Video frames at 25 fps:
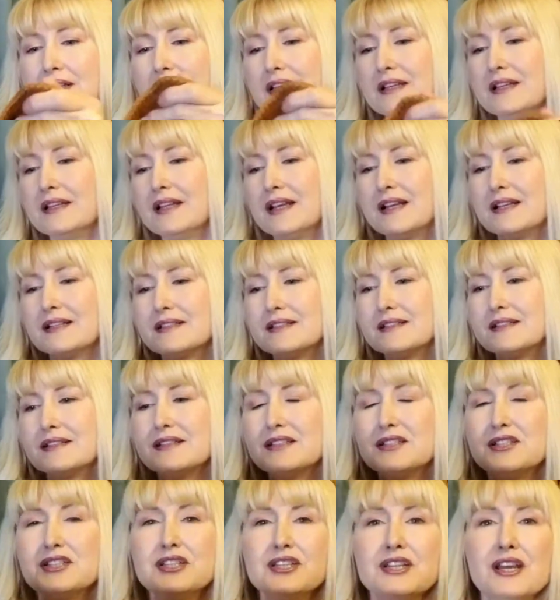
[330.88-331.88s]
It has the
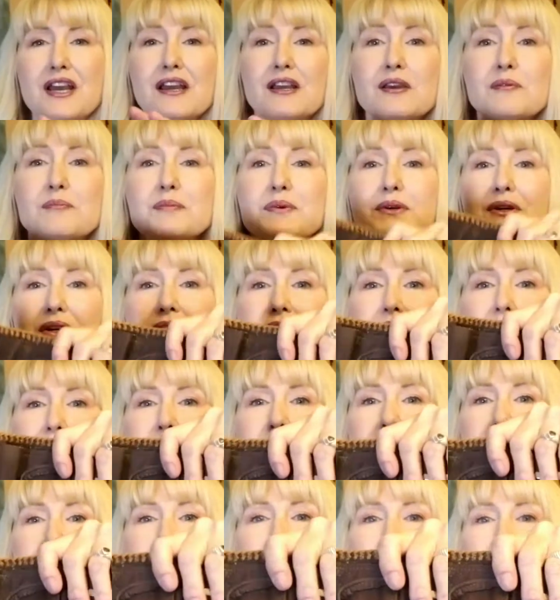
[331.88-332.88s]
checkbook
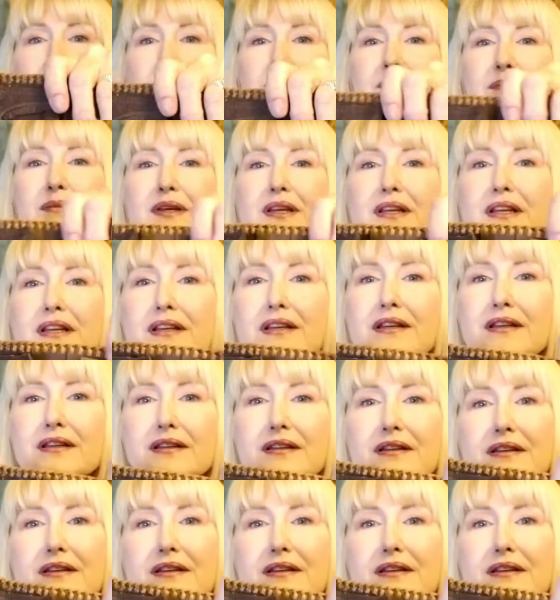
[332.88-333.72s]
compartment